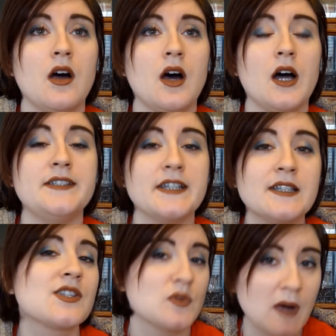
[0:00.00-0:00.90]
I
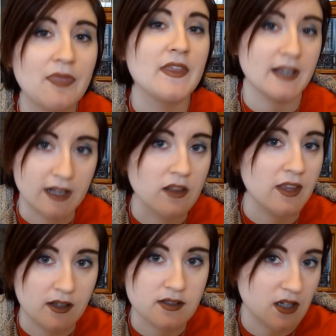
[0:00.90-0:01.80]
didn't sweat the little
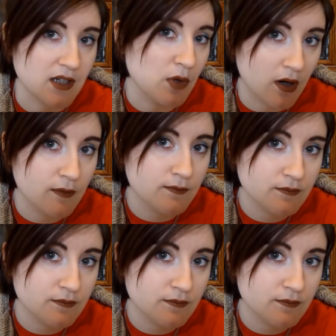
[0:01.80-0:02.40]
things anymore.